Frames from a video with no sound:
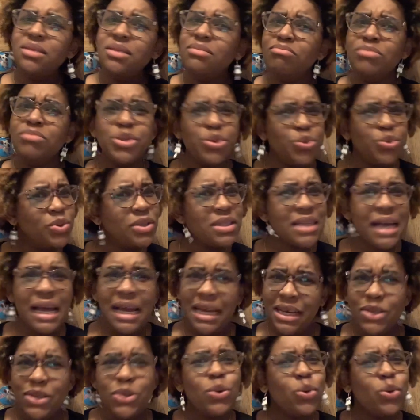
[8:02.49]
Mutants
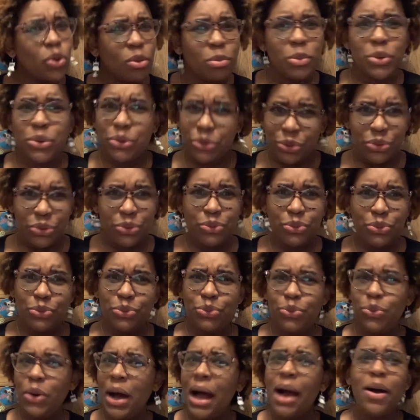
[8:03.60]
ain't normal.
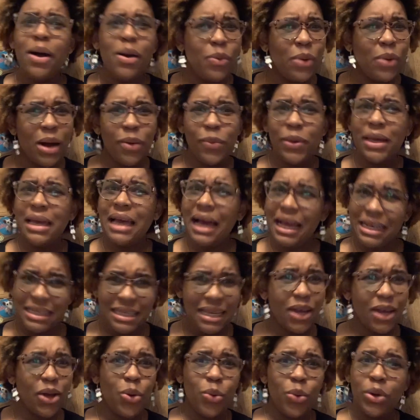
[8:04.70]
Why we got
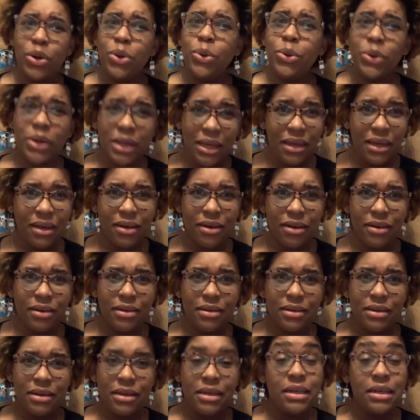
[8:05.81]
that going on here?
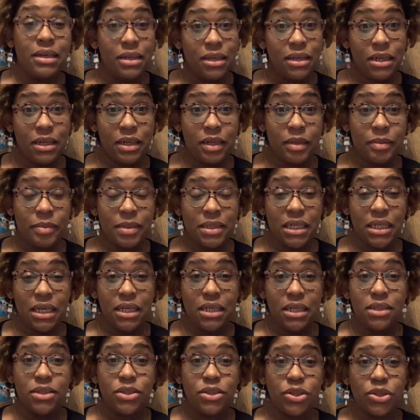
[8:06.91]
You know what I'm
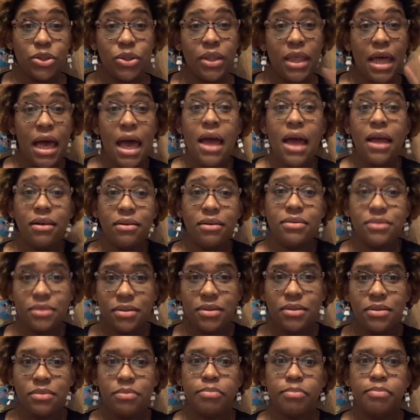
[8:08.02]
saying? So that
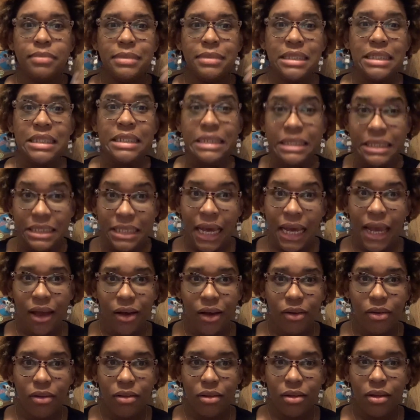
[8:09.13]

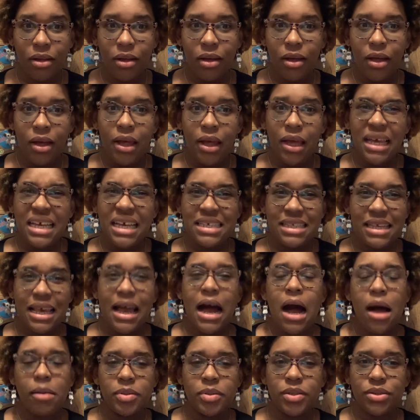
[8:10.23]
detail is the
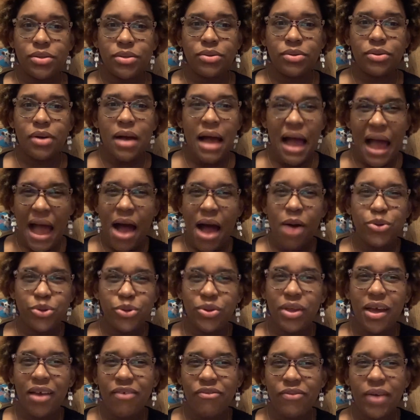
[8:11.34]
obstacle. How do
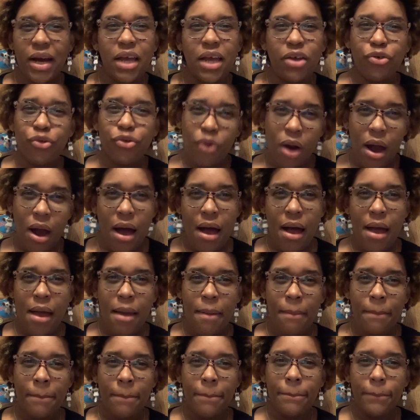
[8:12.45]
they fight
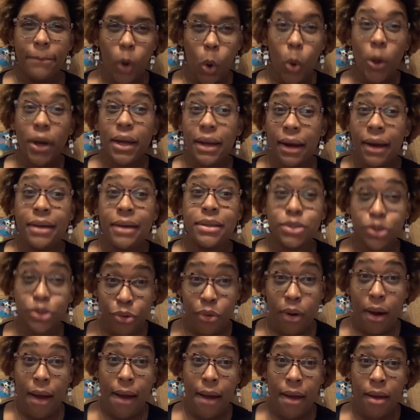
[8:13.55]
crime, organized
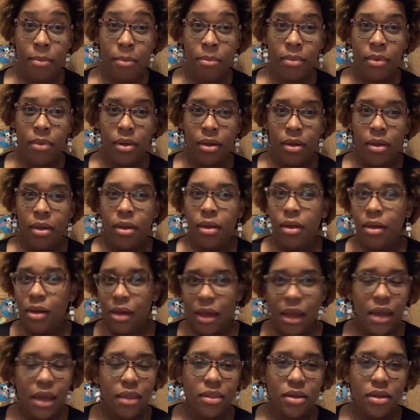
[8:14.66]
crime,
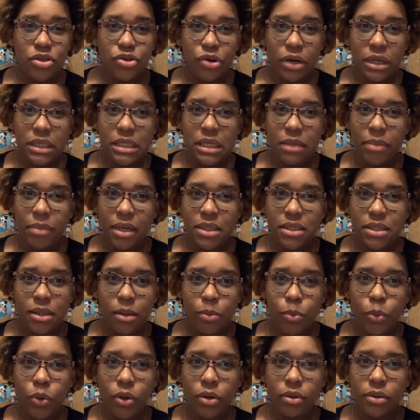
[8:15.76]
in this crazy mixed
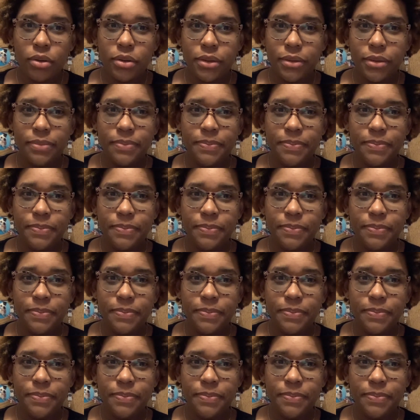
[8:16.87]
up world?